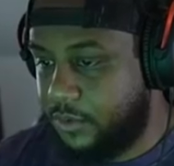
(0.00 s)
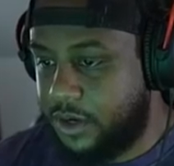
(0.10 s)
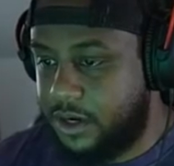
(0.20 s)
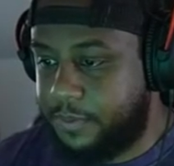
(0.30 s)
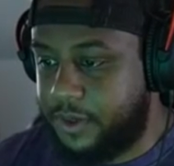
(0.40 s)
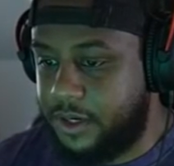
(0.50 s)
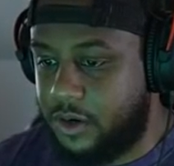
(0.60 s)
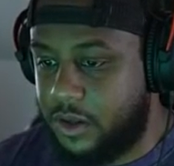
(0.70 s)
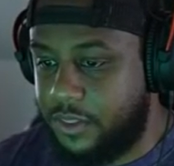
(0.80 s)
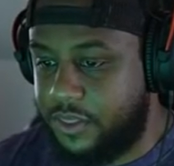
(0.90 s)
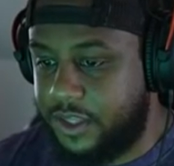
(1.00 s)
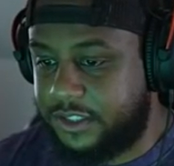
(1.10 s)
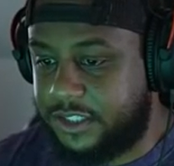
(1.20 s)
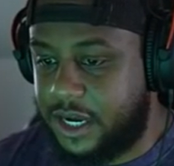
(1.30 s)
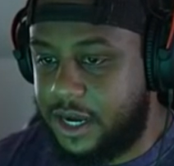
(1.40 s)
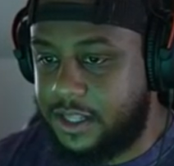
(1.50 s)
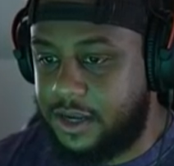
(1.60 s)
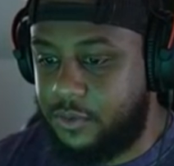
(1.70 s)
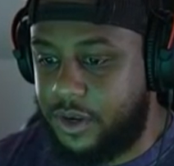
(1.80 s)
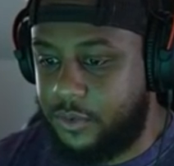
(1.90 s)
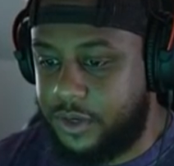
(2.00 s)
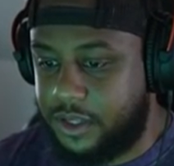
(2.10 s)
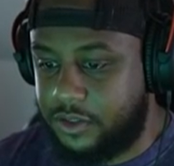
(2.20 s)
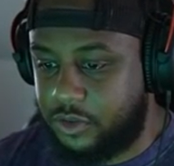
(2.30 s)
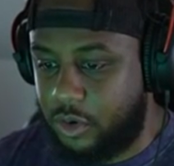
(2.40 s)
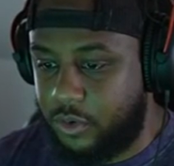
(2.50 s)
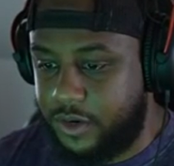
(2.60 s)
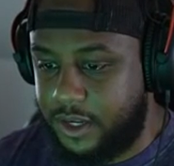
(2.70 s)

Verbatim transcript: and we're gonna put it on this side. That way we can throw it